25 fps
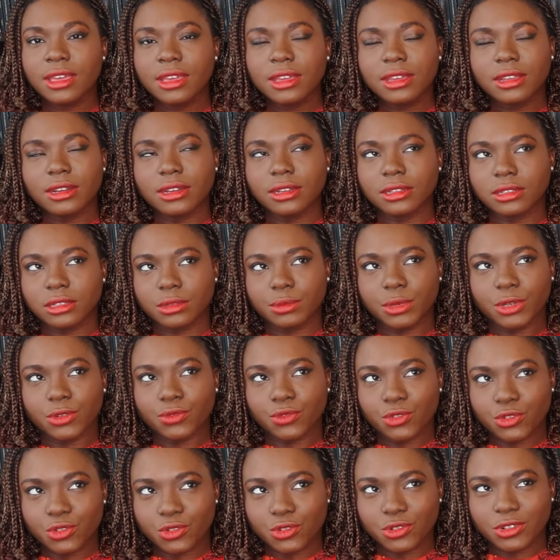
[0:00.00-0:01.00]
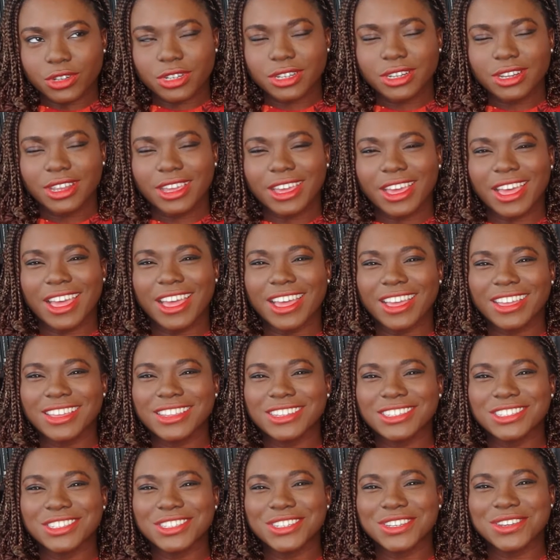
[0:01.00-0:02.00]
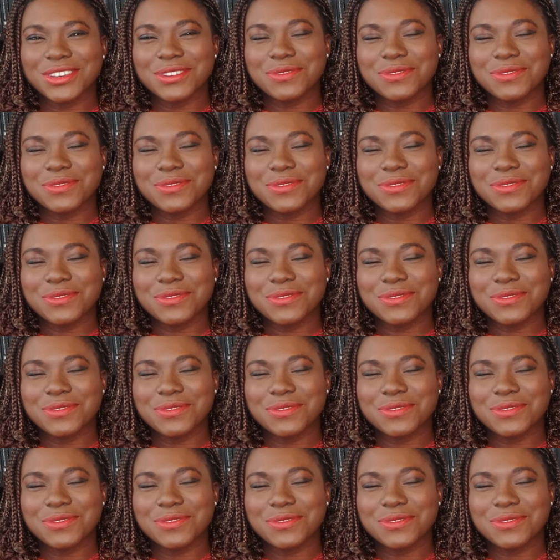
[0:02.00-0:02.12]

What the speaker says: a little bit rude, and